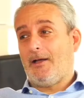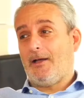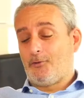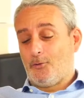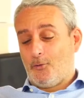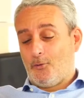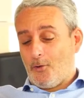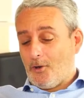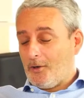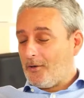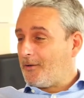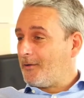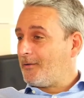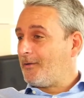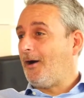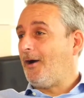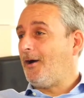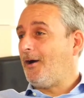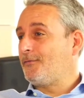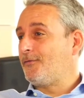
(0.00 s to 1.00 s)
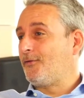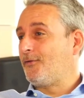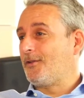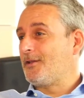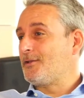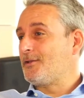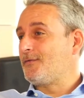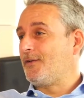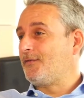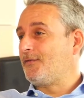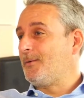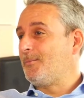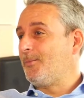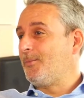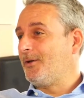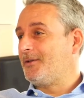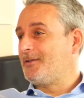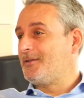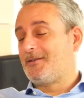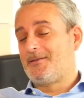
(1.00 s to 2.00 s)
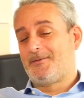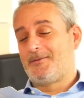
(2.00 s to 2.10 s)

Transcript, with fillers: to work hard for these 15 points.